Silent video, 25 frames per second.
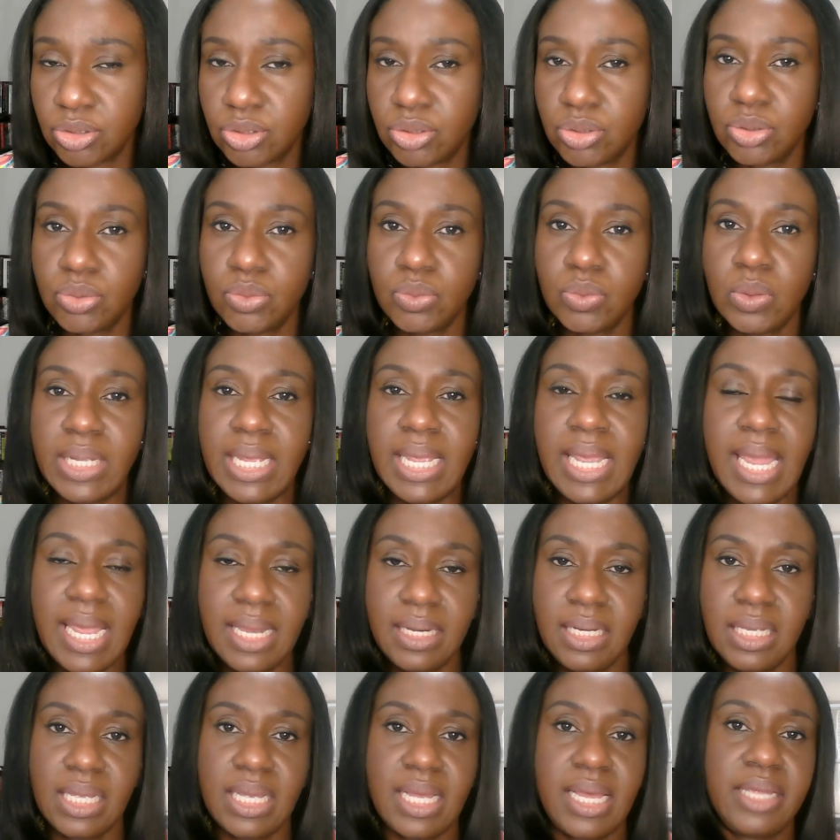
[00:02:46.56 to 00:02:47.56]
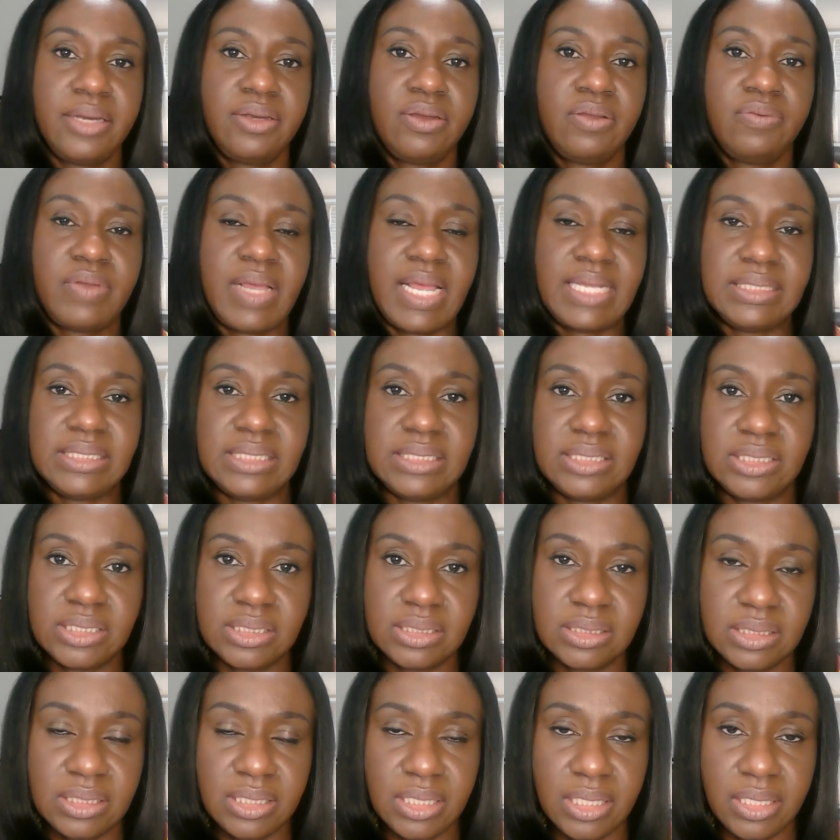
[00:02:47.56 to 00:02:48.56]
to any kind of
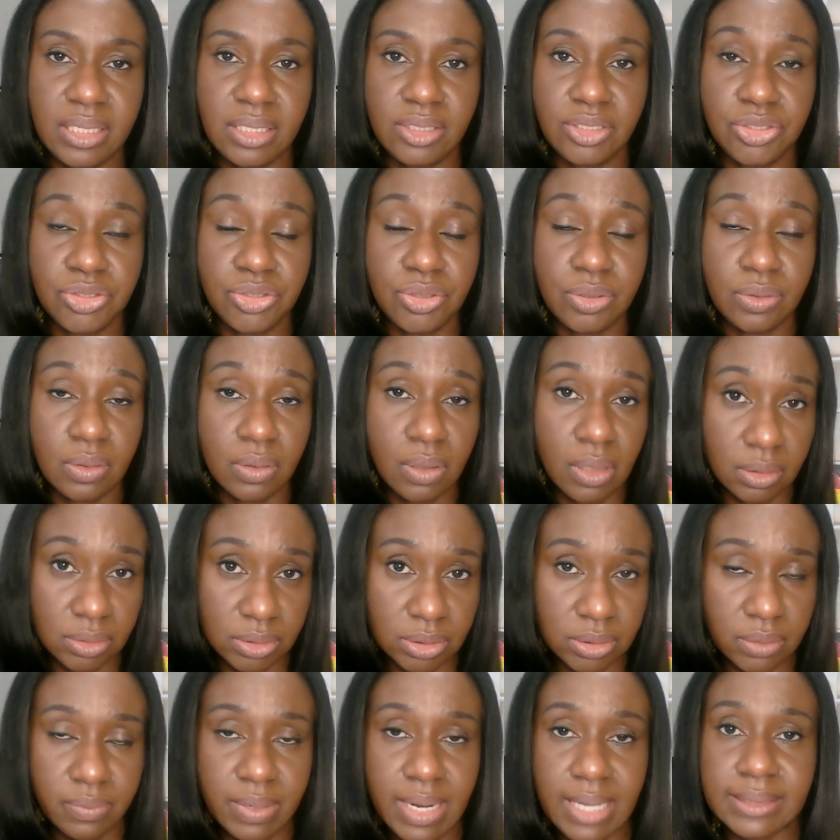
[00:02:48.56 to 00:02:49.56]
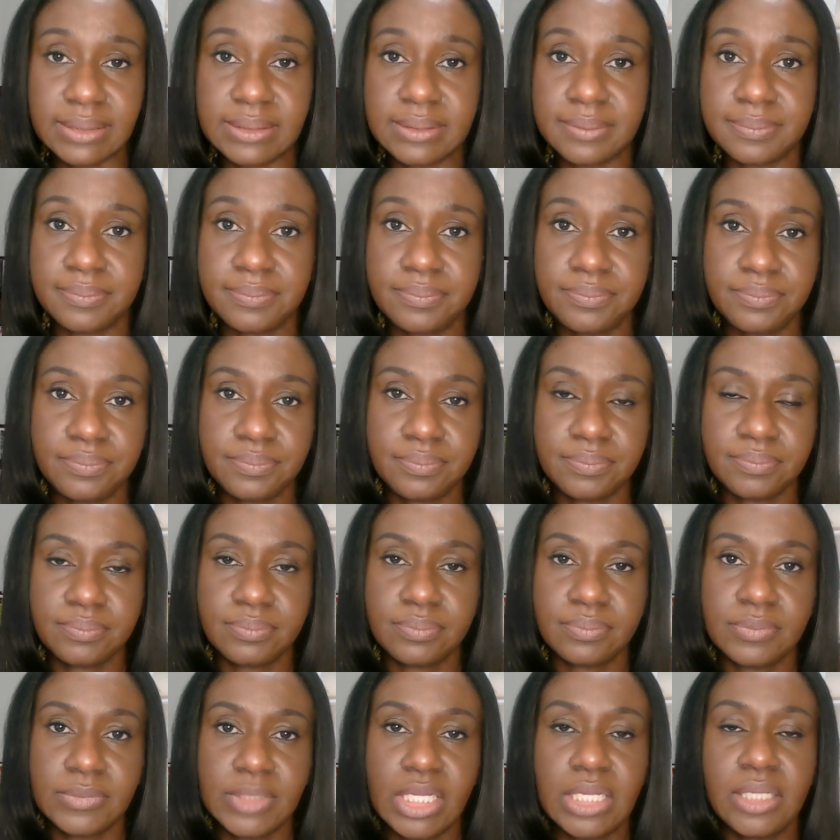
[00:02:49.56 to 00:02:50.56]
antigen they counteract.
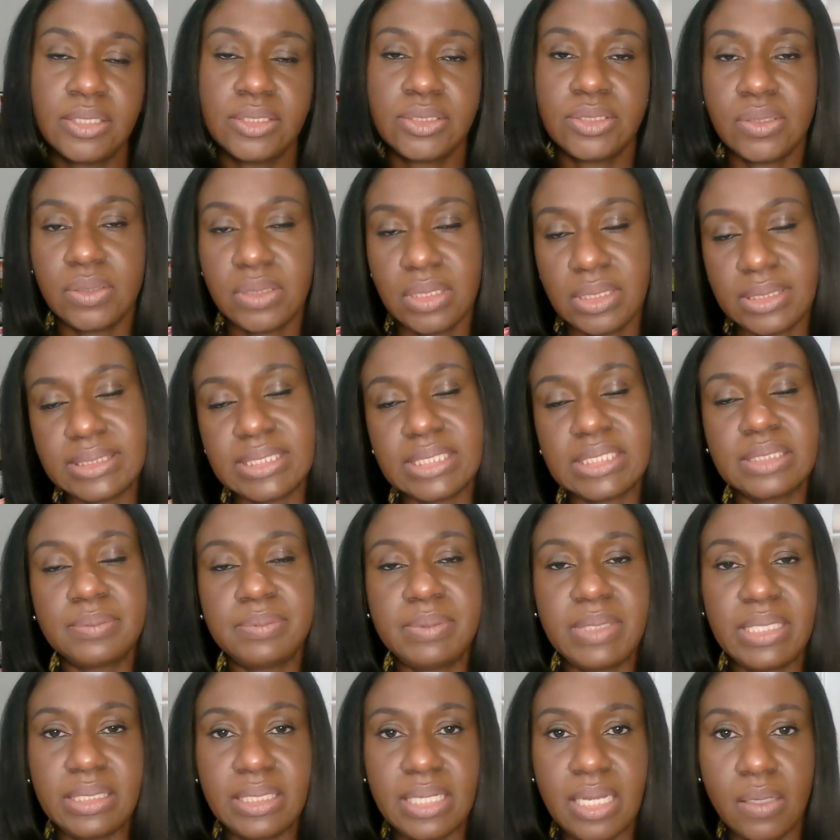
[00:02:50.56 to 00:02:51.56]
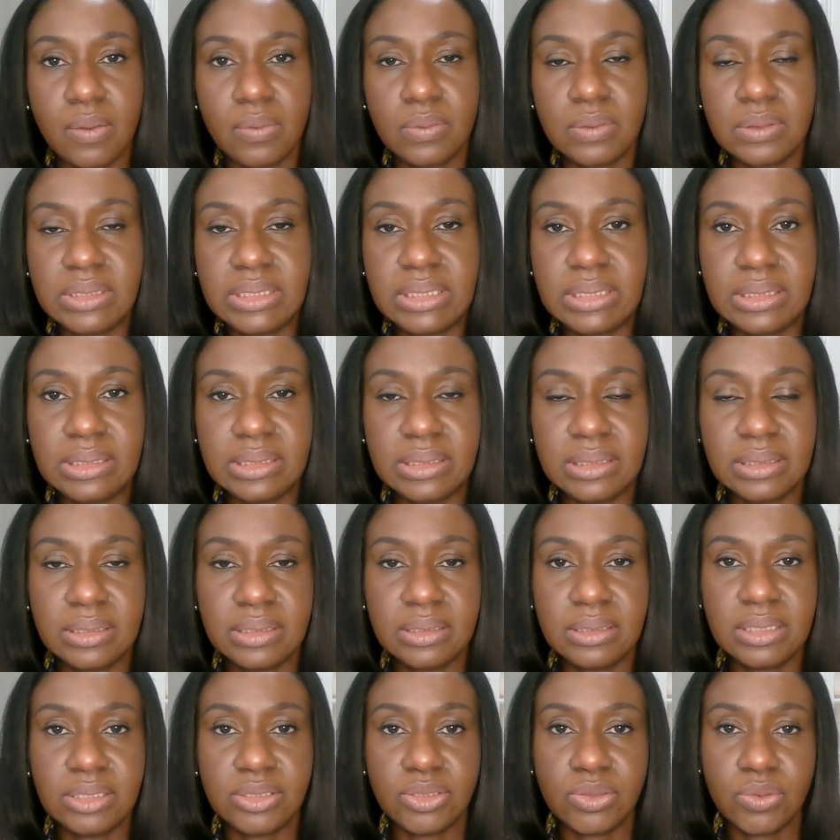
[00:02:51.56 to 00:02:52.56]
So let's explain now the
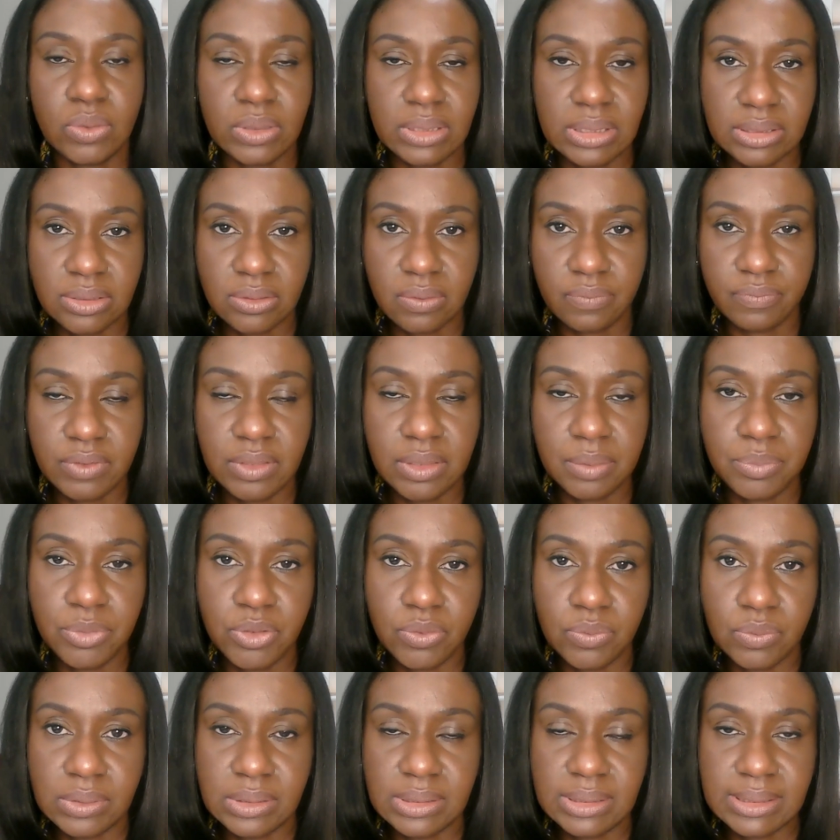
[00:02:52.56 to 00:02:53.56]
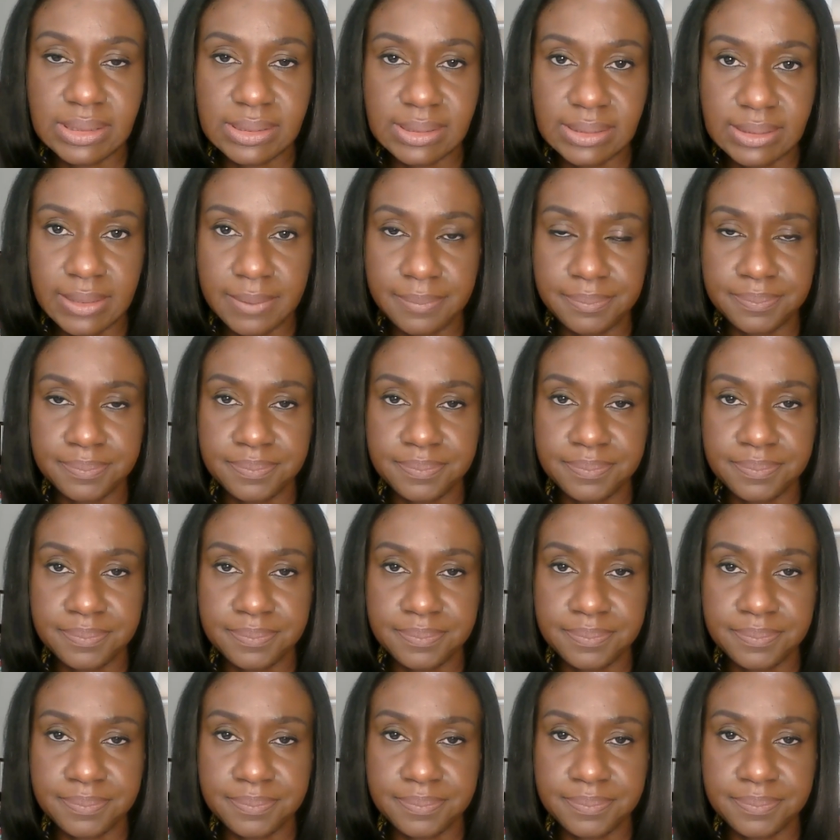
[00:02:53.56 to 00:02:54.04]
disorders of the immune system.